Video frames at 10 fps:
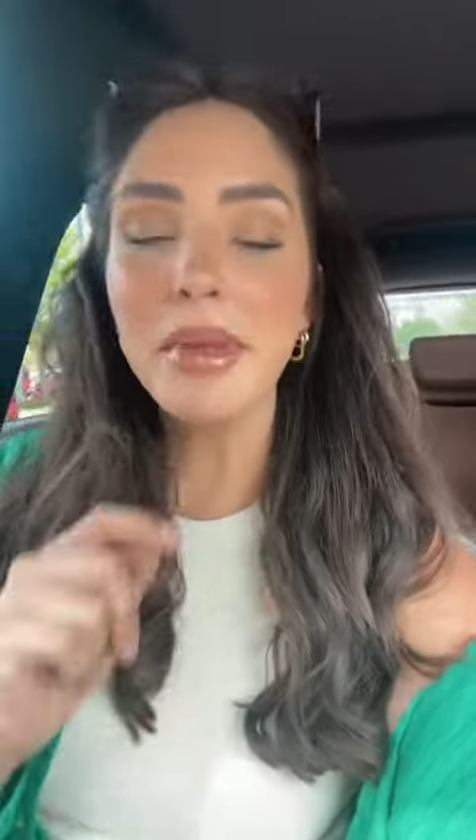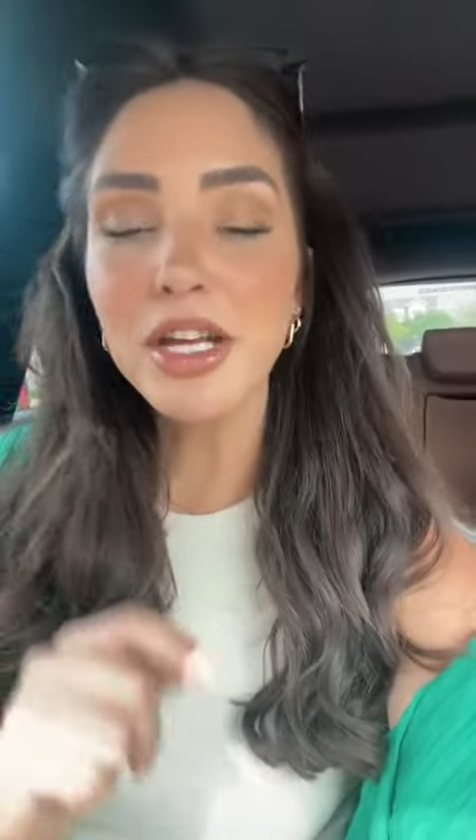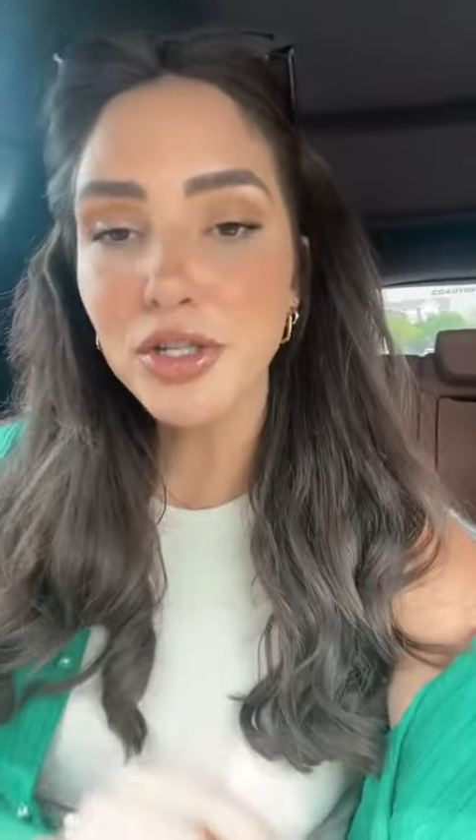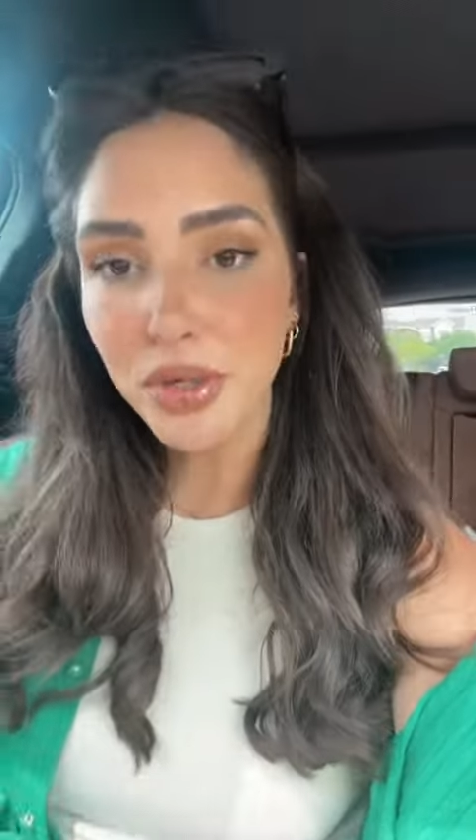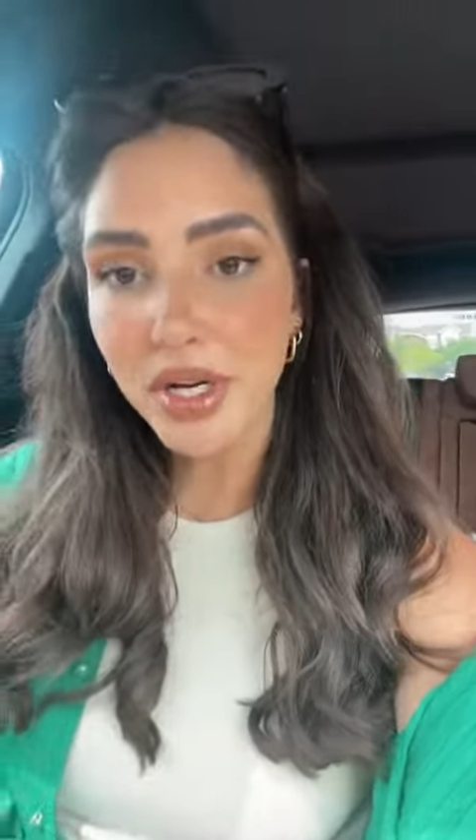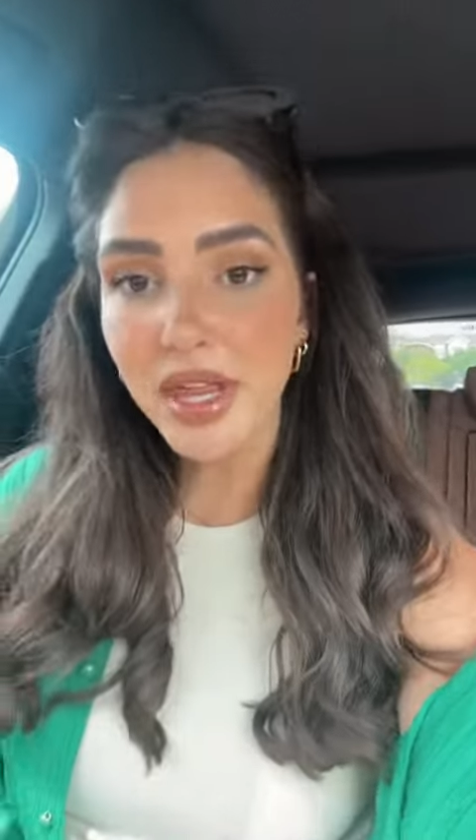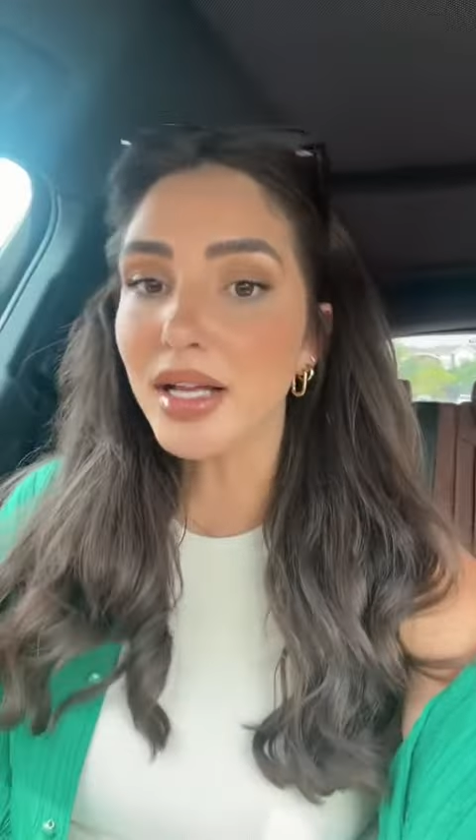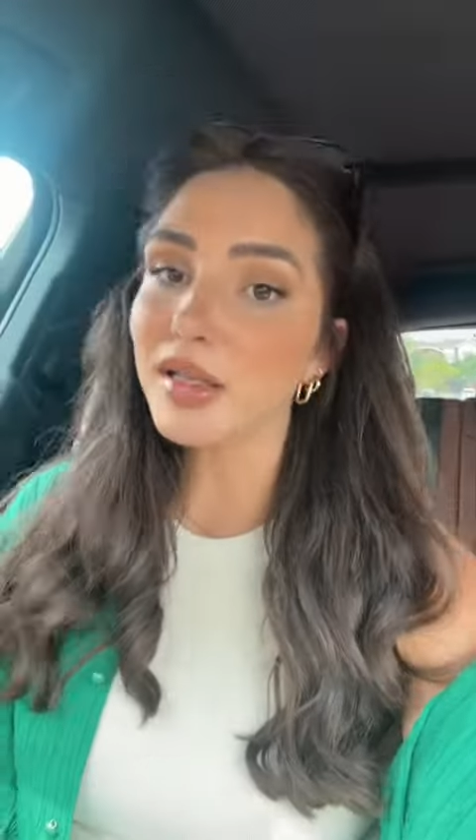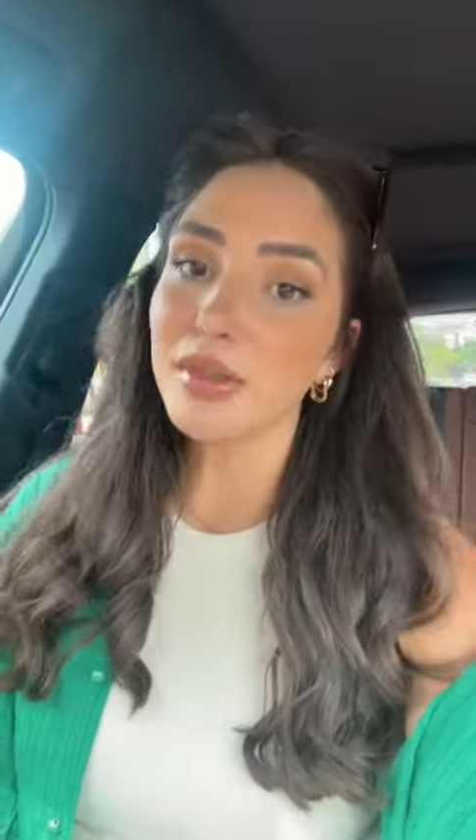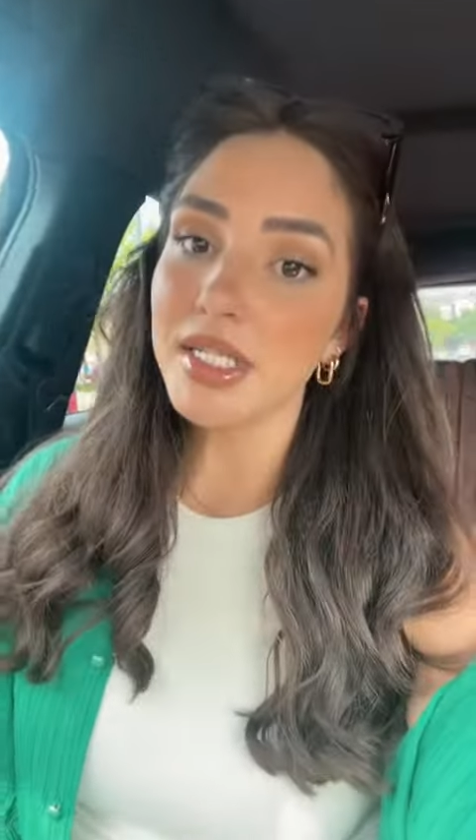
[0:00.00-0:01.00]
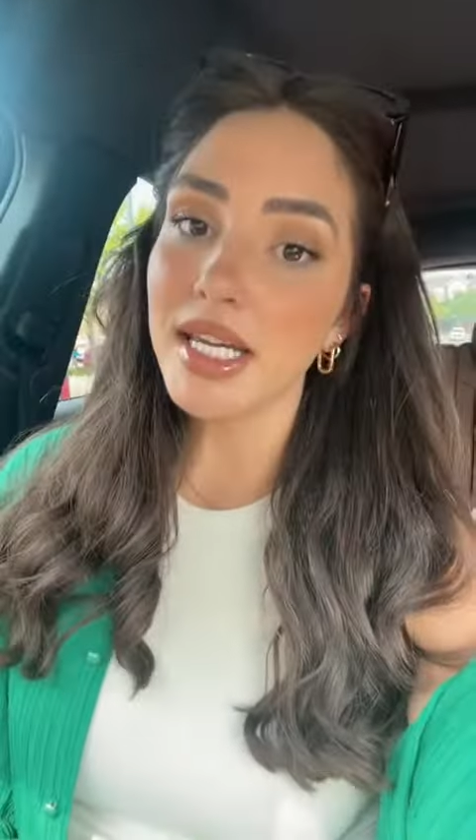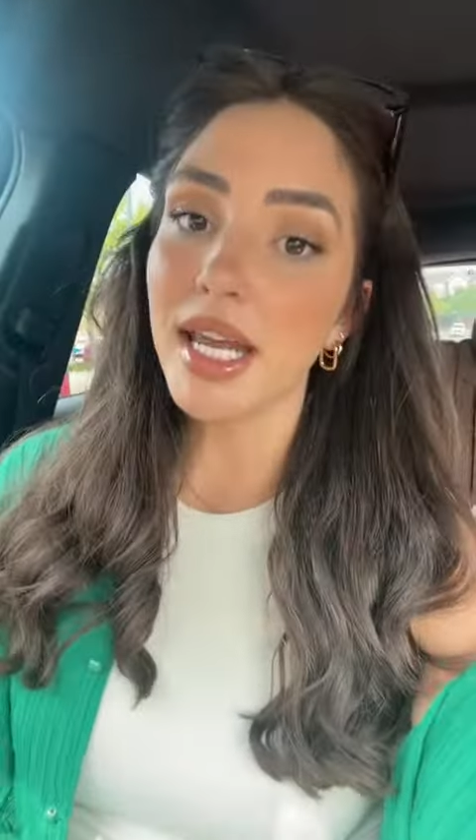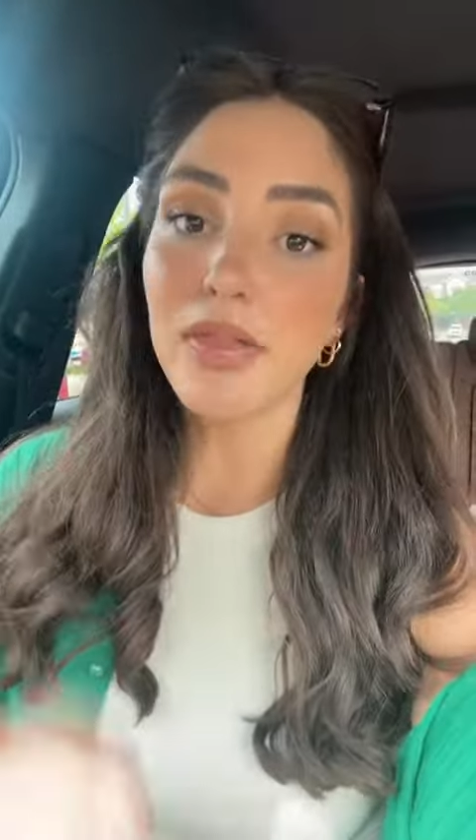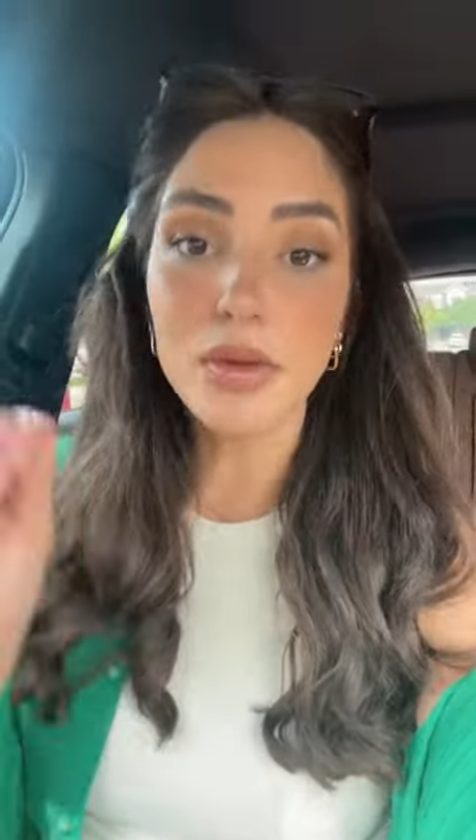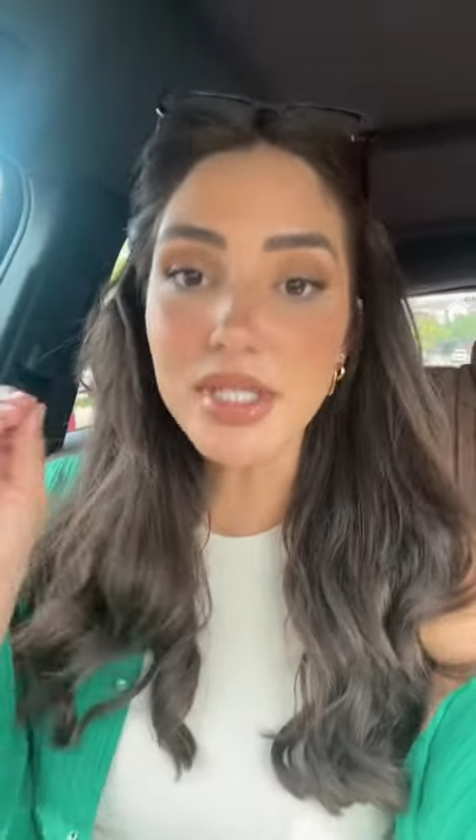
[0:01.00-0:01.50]
to make sure that
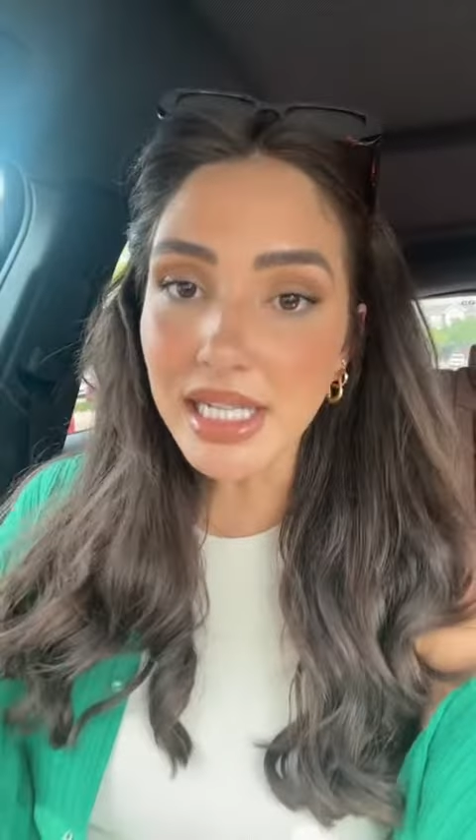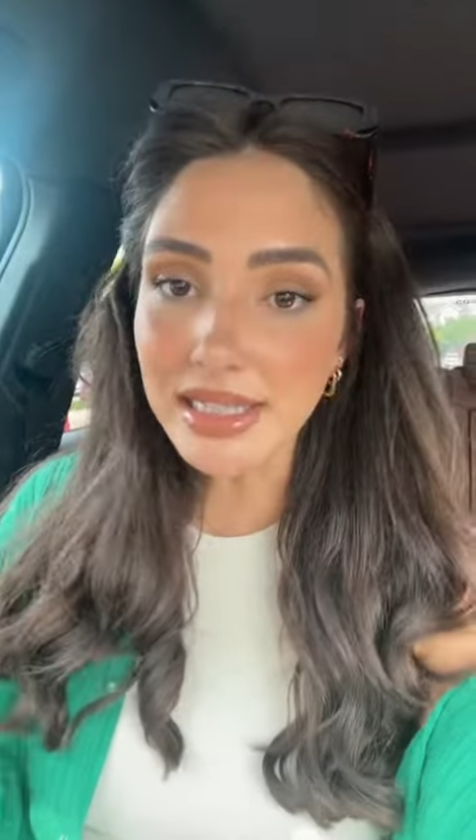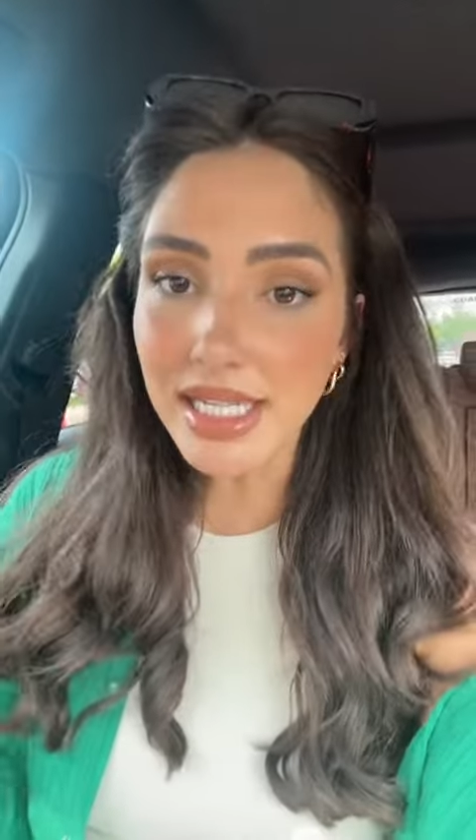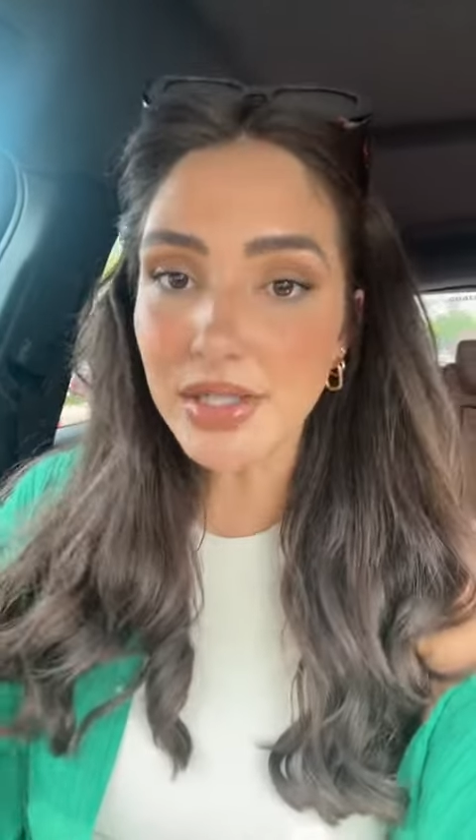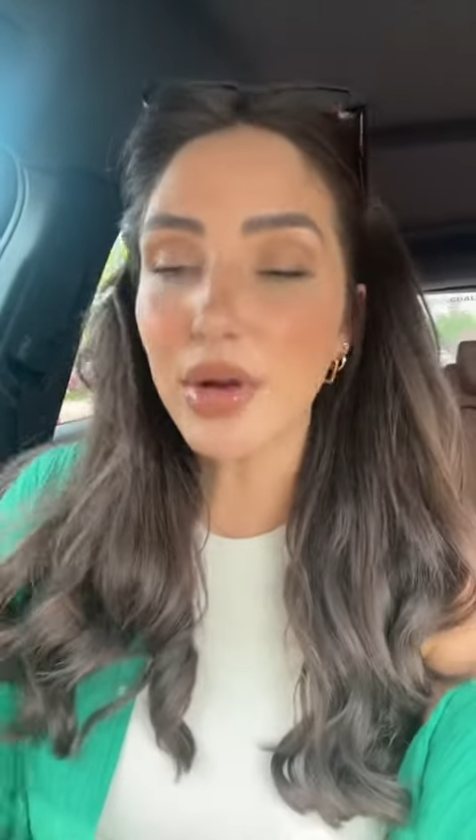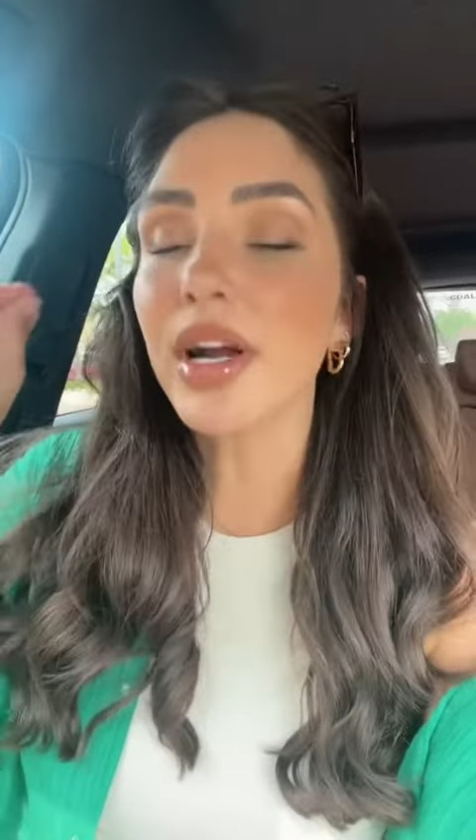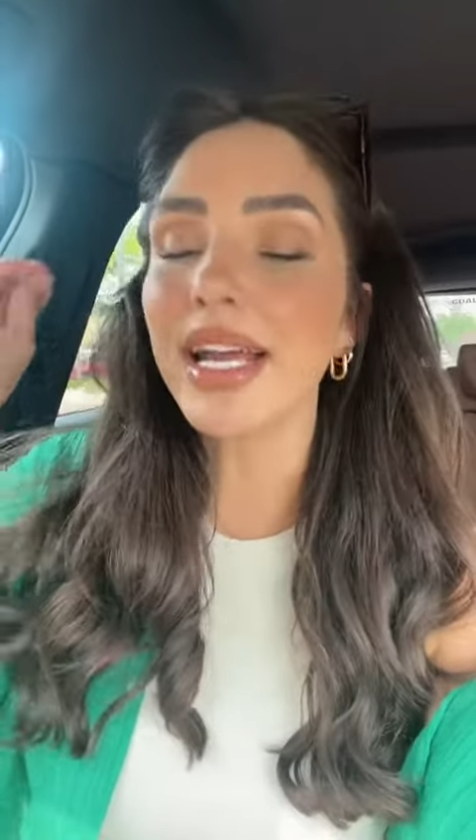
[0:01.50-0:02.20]
closing and those deadlines are